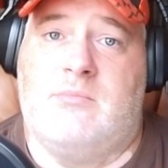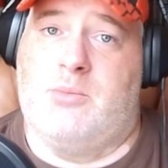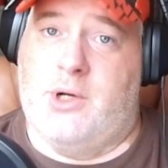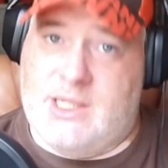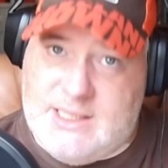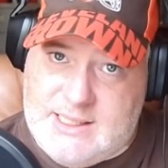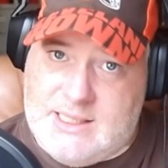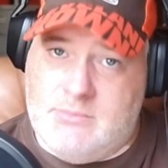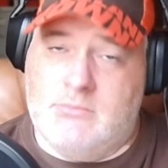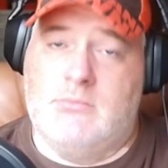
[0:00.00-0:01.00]

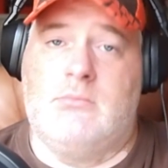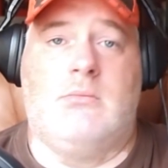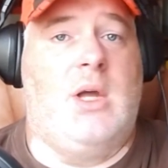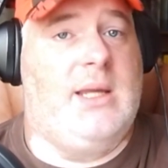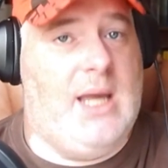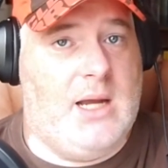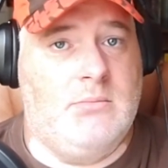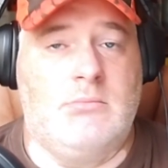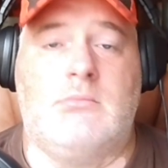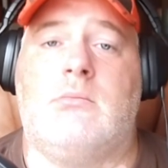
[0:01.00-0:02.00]
Preseason, again,
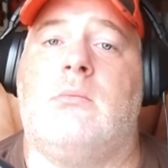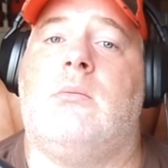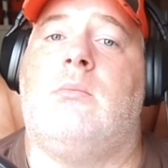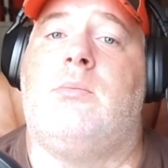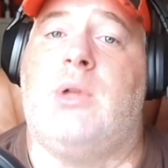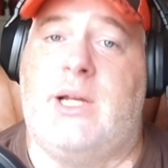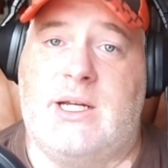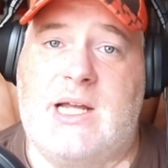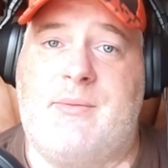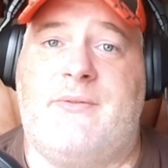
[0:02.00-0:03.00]
plenty of
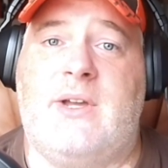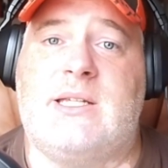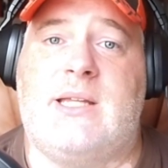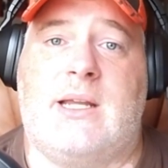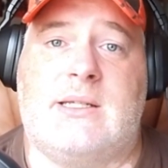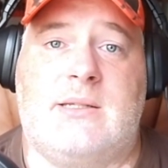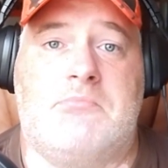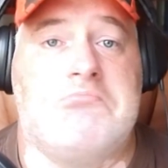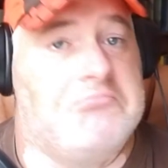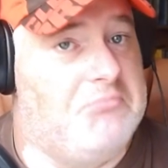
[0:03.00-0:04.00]
time to fix things.
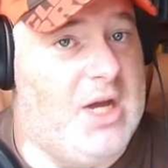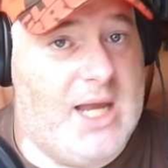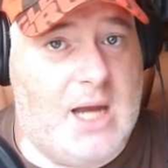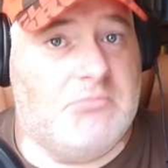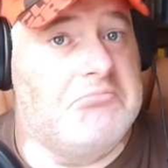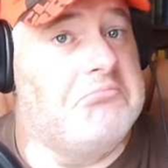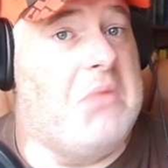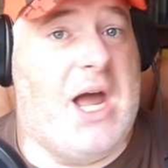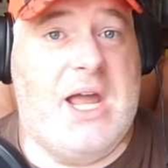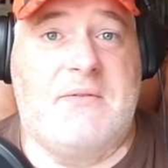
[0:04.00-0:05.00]
Again,
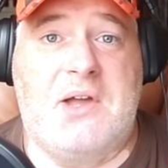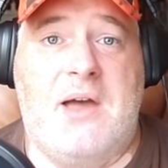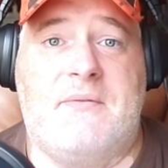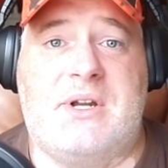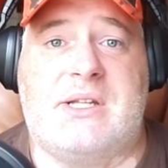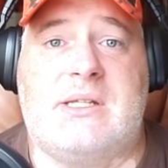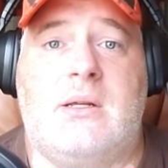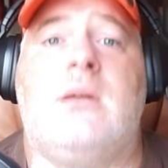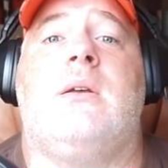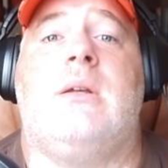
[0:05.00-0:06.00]
I have confidence.
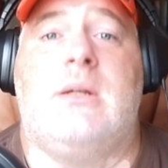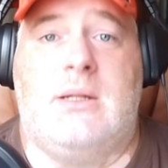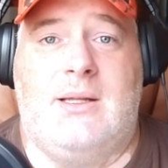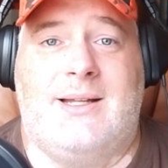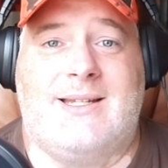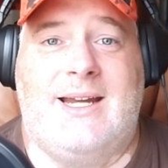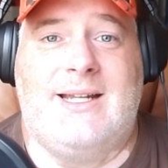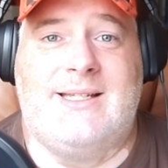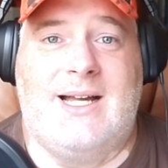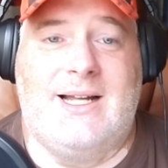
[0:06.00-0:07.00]
Let's get
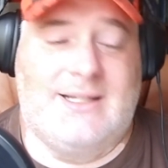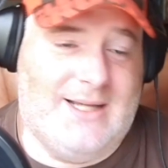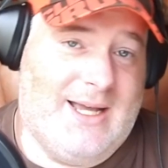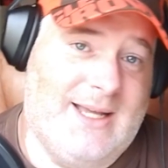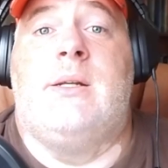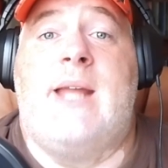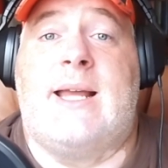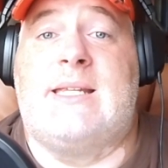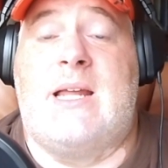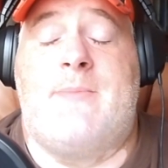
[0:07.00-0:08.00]
it done, huh?
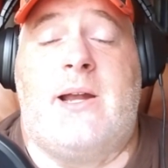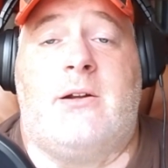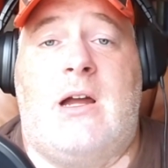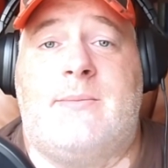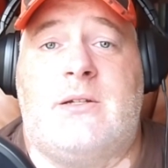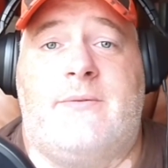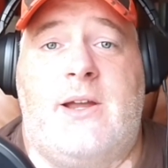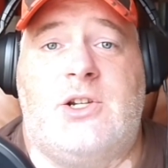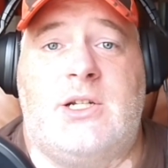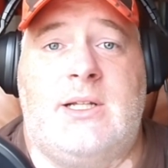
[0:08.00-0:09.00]
Next up on our
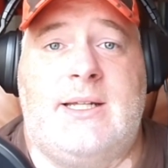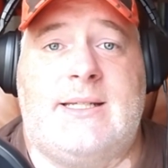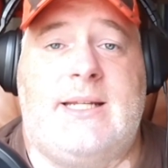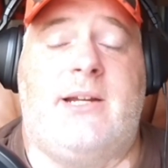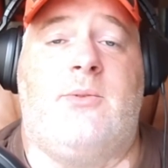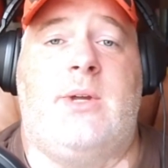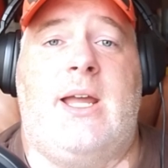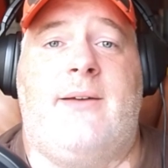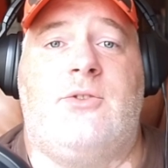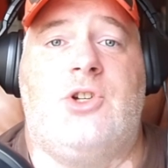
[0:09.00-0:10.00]
observation list here, we
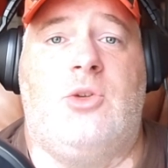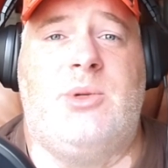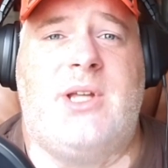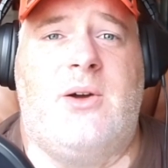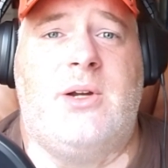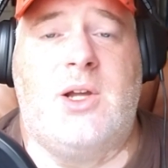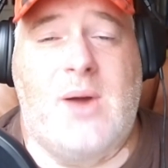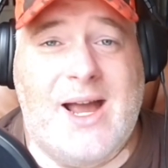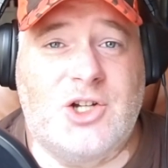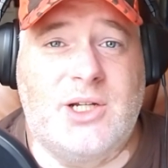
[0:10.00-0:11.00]
have Joel
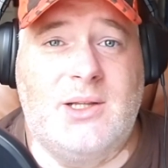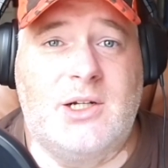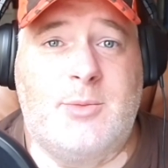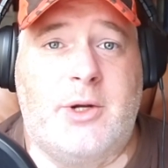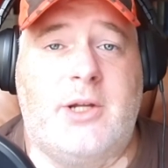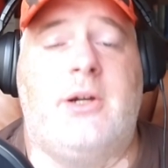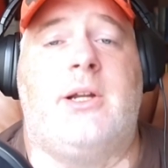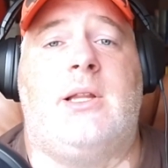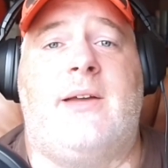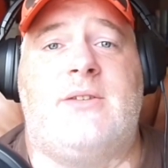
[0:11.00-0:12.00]
Bitonio. Actually looked pretty
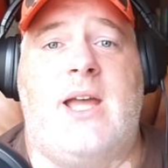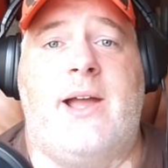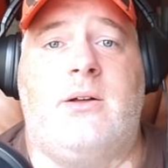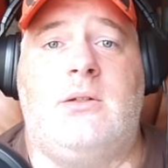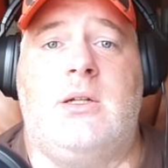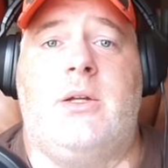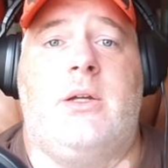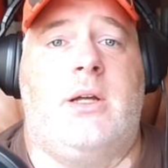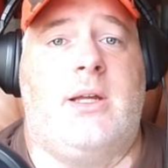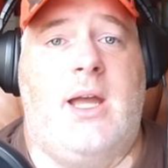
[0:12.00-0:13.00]
good at left tackle.
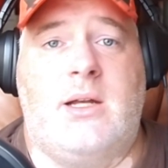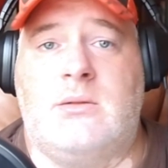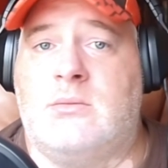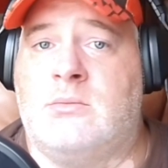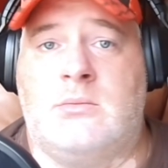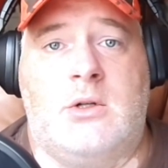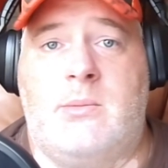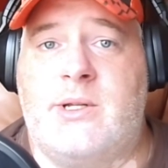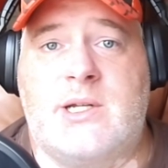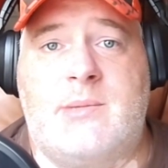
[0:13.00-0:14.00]
Again,
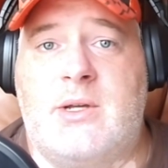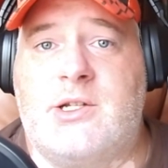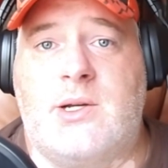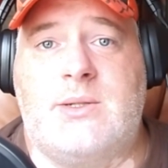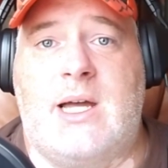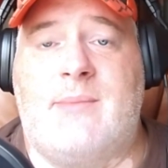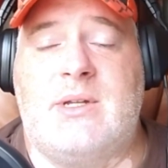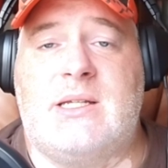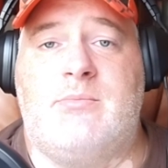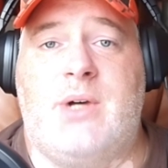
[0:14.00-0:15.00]
nobody's going to be a Joe
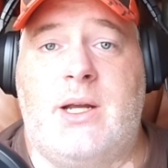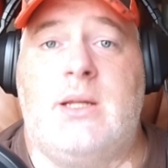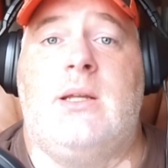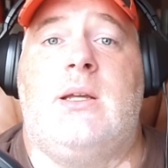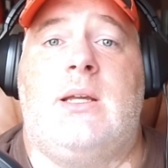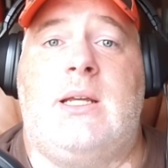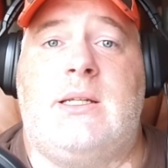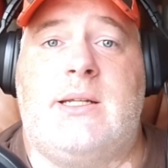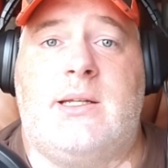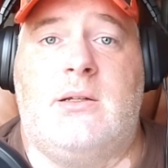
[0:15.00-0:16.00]
Thomas, but he
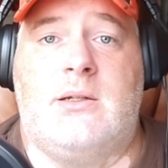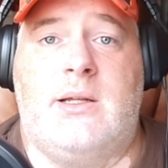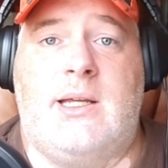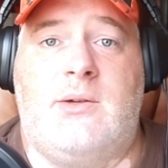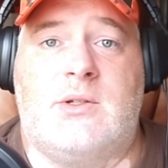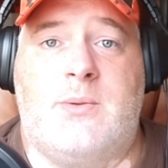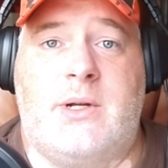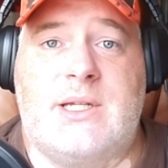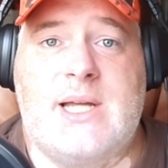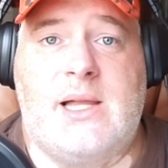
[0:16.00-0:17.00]
did look like he was
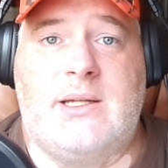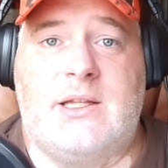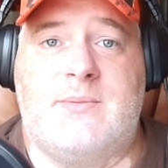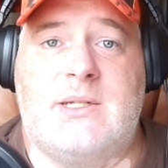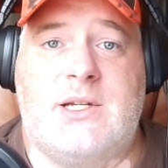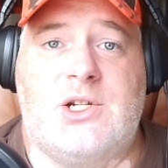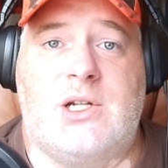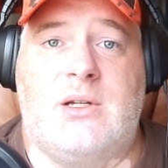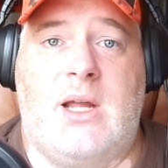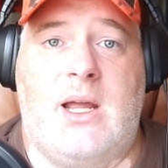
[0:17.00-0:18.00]
pretty solid at the
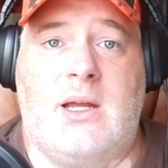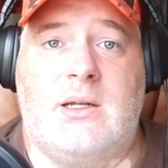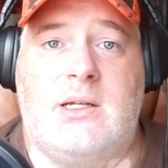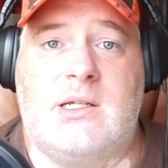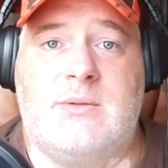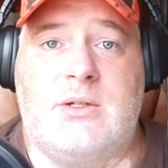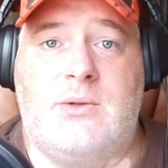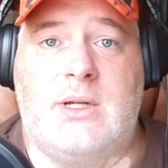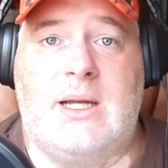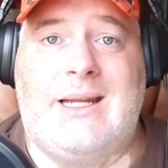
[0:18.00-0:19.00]
position, and he's
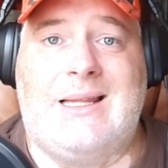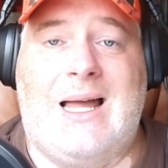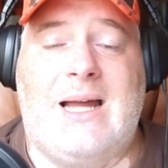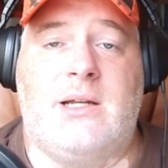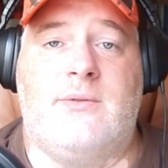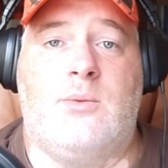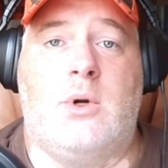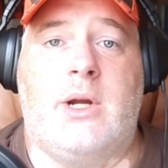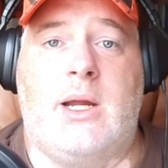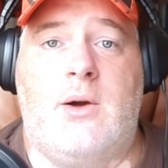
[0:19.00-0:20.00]
doing a lot of
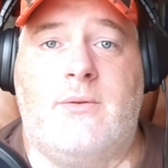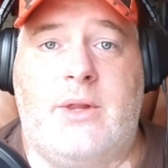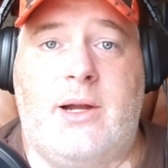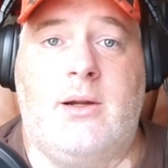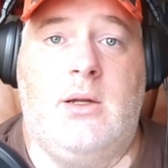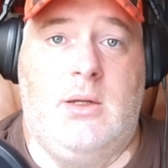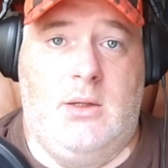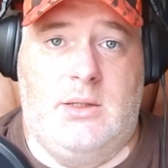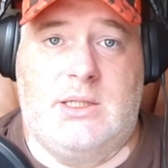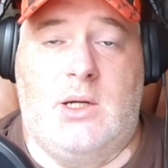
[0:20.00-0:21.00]
work over there.
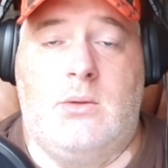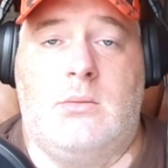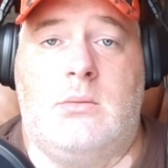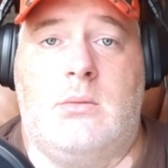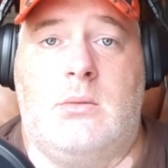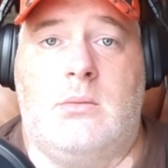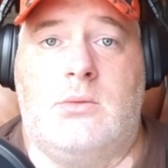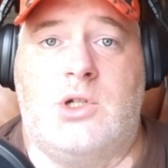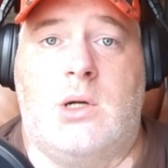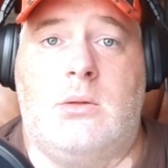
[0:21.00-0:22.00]
So,
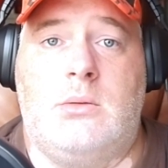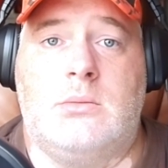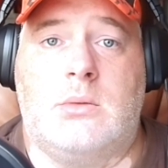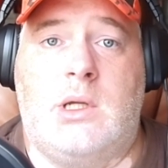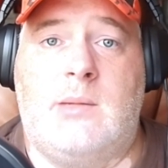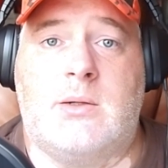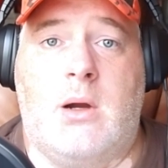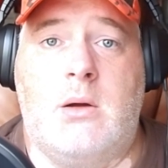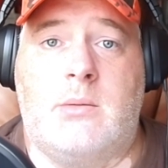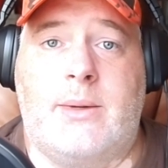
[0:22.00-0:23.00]
Joe, keep
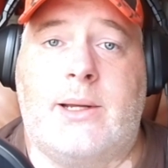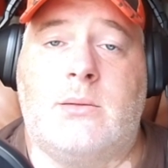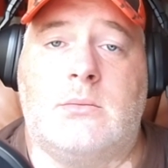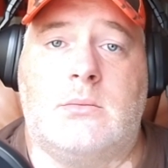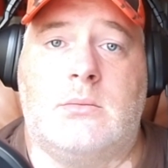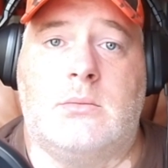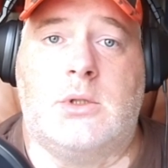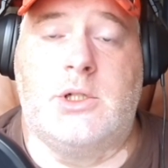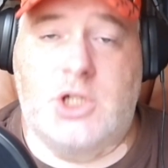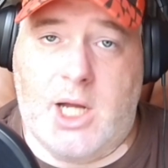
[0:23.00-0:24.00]
growing, man.
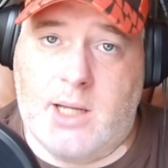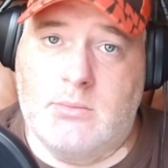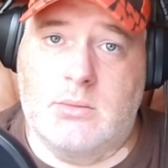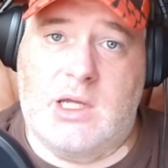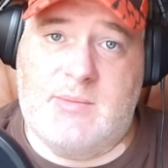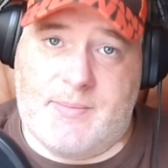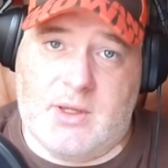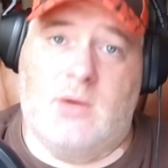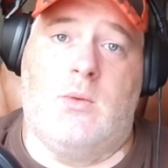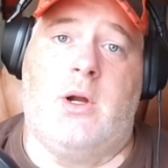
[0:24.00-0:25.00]
Good job. Keep up
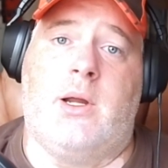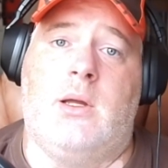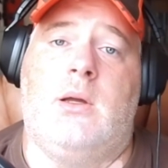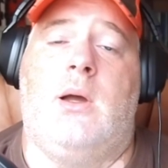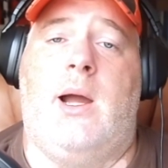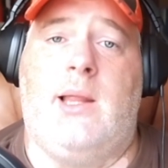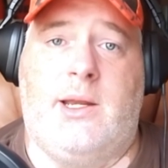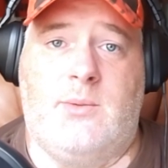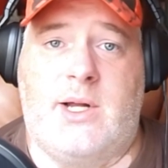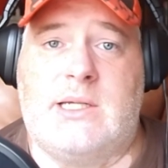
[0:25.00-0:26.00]
the good work. I
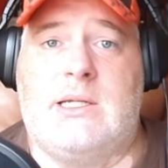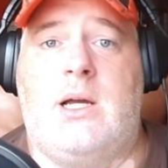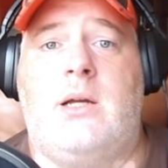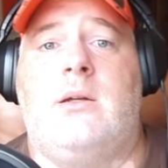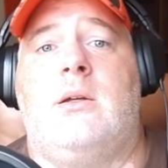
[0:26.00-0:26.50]
liked what I saw.